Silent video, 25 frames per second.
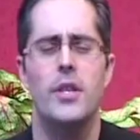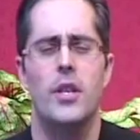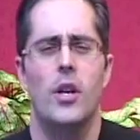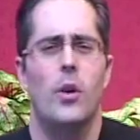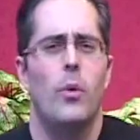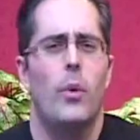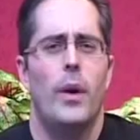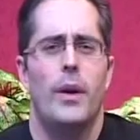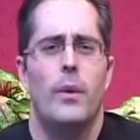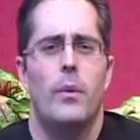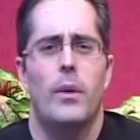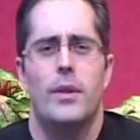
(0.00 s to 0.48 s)
doesn't
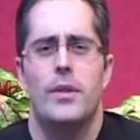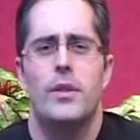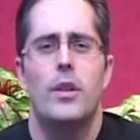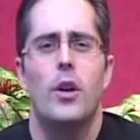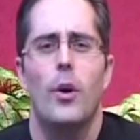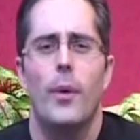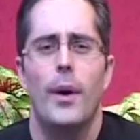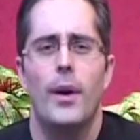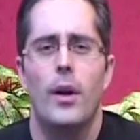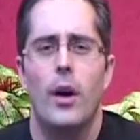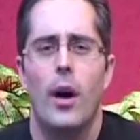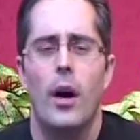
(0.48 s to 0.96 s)
know
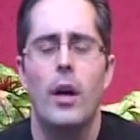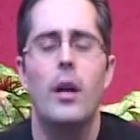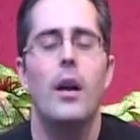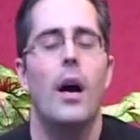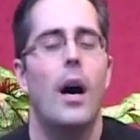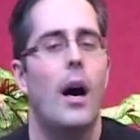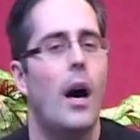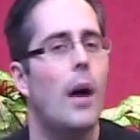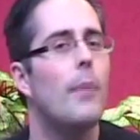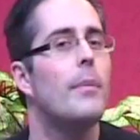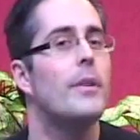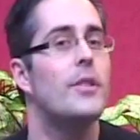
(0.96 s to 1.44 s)
what's going
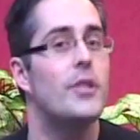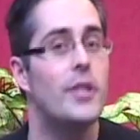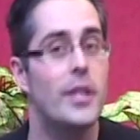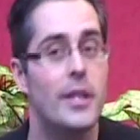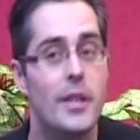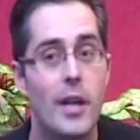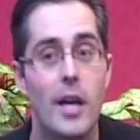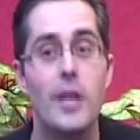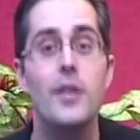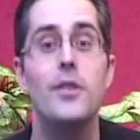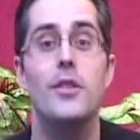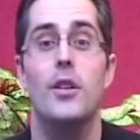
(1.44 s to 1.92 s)
on, but
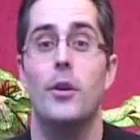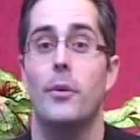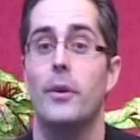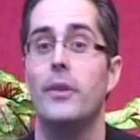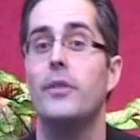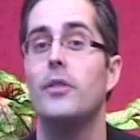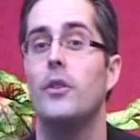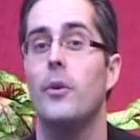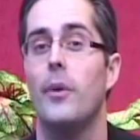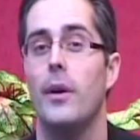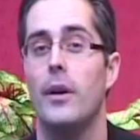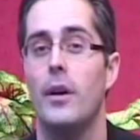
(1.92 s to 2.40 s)
she does know
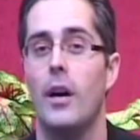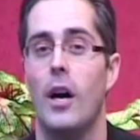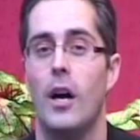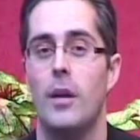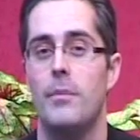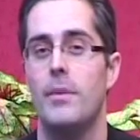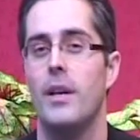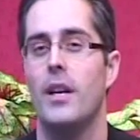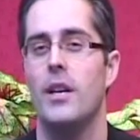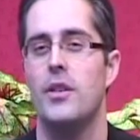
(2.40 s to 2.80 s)
what's going on